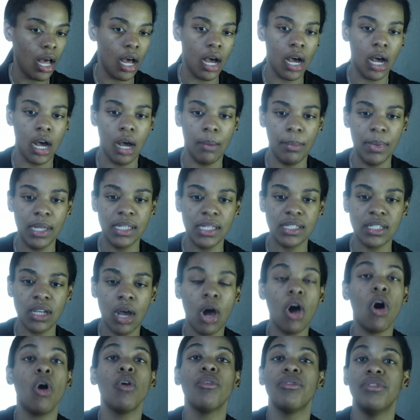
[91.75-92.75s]
It's
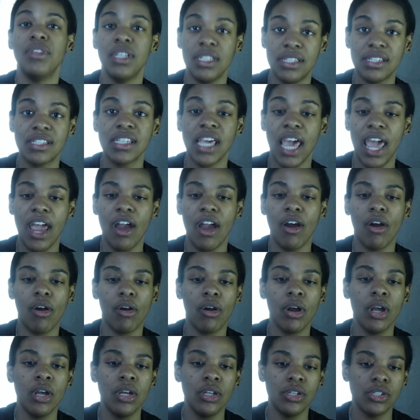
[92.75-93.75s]
called The Scare.